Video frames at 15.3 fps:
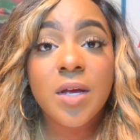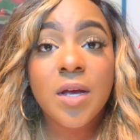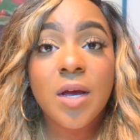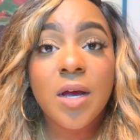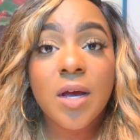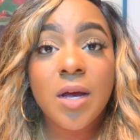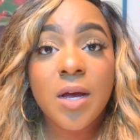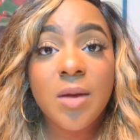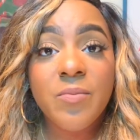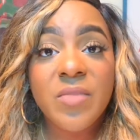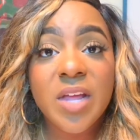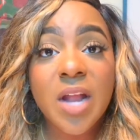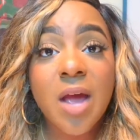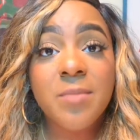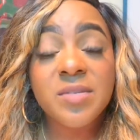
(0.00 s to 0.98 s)

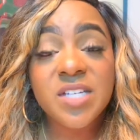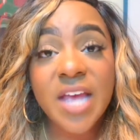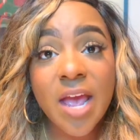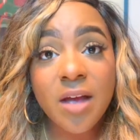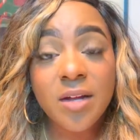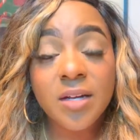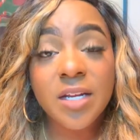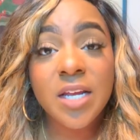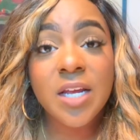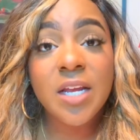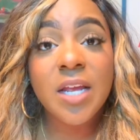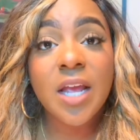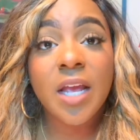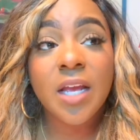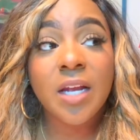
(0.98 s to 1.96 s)
that I'm
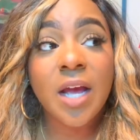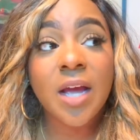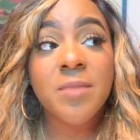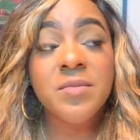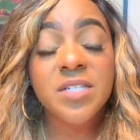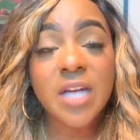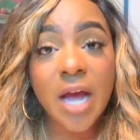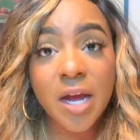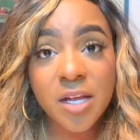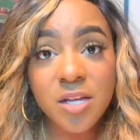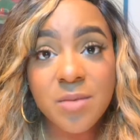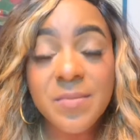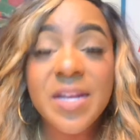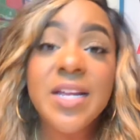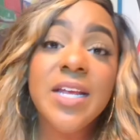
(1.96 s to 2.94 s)
tackling, and I'm
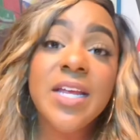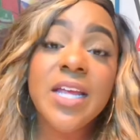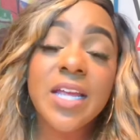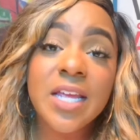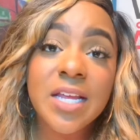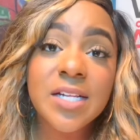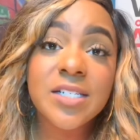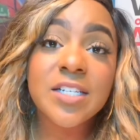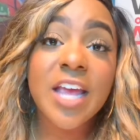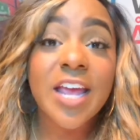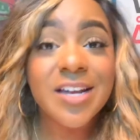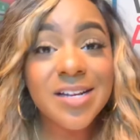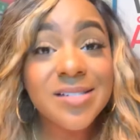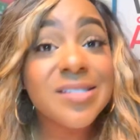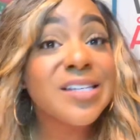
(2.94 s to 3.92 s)
documenting it,
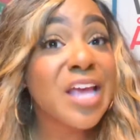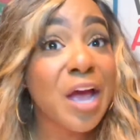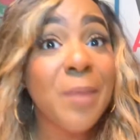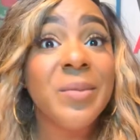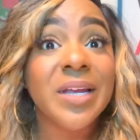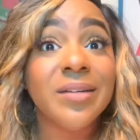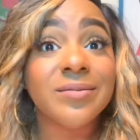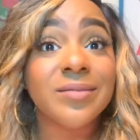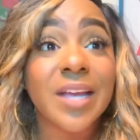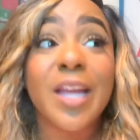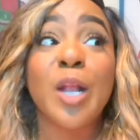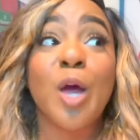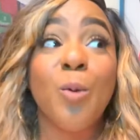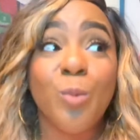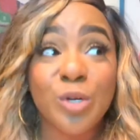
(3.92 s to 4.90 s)
and it's coming.
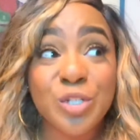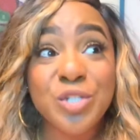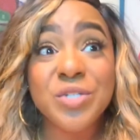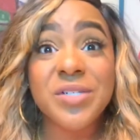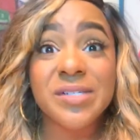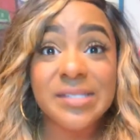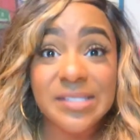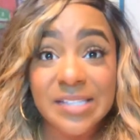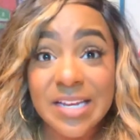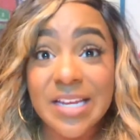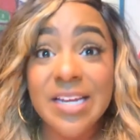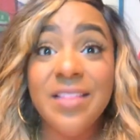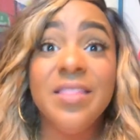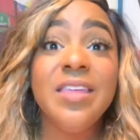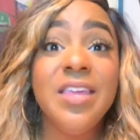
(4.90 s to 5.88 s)
And I want you to
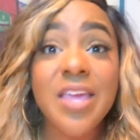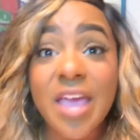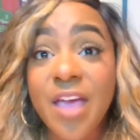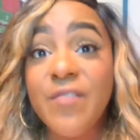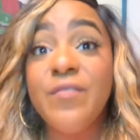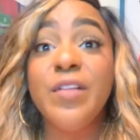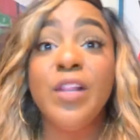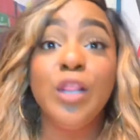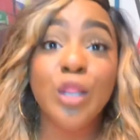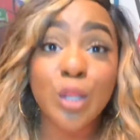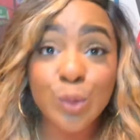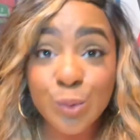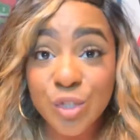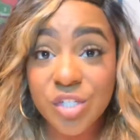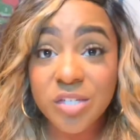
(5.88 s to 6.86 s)
see the
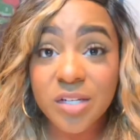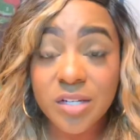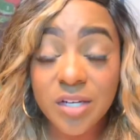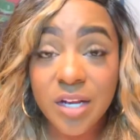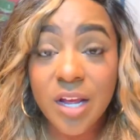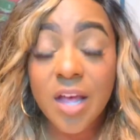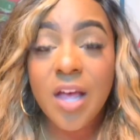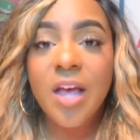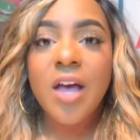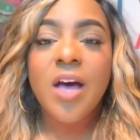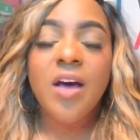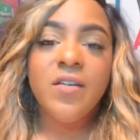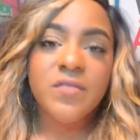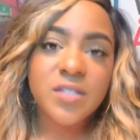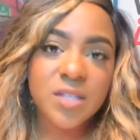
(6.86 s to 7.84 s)
evolution
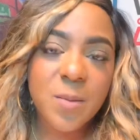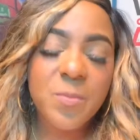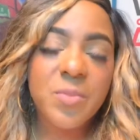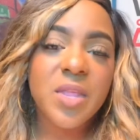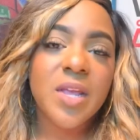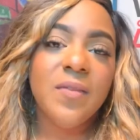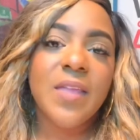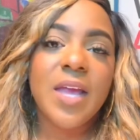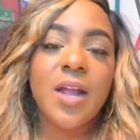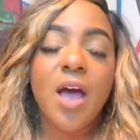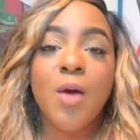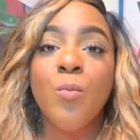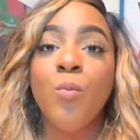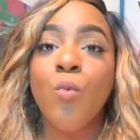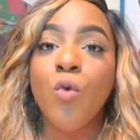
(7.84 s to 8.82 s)
of something that
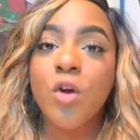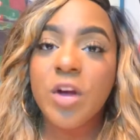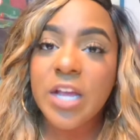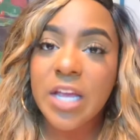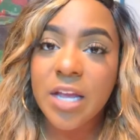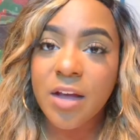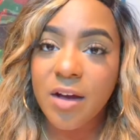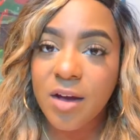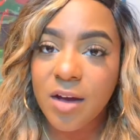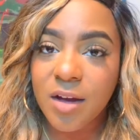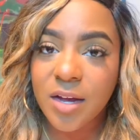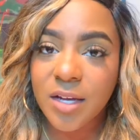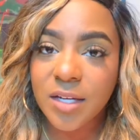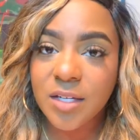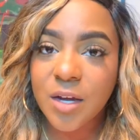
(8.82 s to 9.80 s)
I'm working
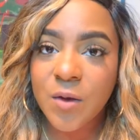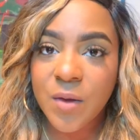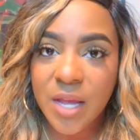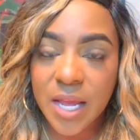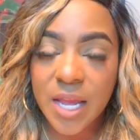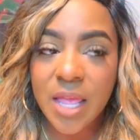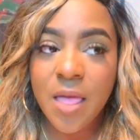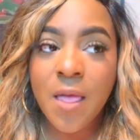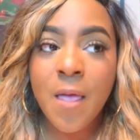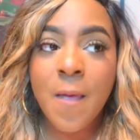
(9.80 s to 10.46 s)
on, okay?